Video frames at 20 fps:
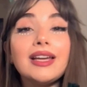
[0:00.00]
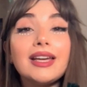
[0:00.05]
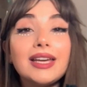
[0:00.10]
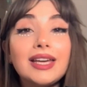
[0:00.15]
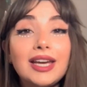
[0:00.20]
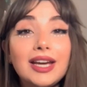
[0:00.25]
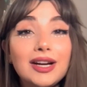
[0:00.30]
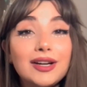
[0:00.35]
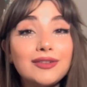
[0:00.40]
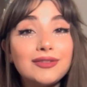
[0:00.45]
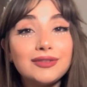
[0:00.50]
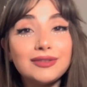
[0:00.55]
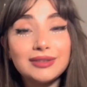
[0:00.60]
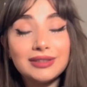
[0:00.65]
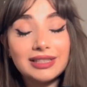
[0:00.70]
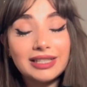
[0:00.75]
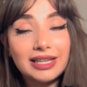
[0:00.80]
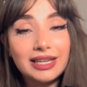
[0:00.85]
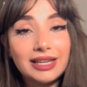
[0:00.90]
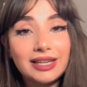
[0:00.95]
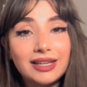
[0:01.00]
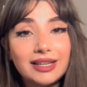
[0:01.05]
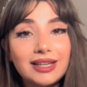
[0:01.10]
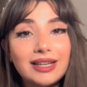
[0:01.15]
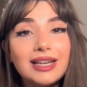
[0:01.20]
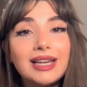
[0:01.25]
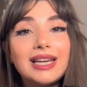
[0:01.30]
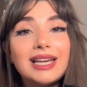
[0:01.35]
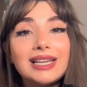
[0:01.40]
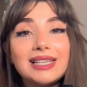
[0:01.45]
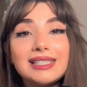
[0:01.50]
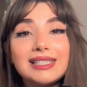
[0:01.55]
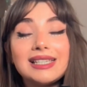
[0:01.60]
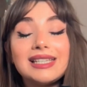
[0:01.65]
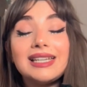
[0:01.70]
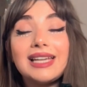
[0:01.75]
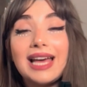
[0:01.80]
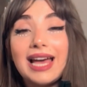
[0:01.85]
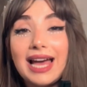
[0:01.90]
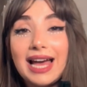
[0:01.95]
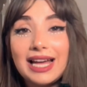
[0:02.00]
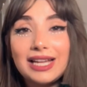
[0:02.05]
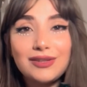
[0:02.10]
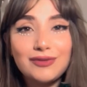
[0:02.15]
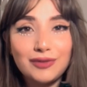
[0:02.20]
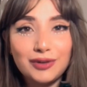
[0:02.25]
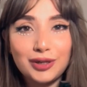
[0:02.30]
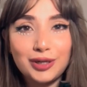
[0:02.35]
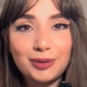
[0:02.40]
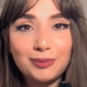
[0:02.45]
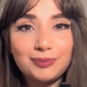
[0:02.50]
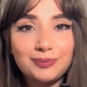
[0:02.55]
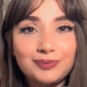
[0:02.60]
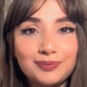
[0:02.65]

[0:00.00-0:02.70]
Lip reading: Carefully is an adverb.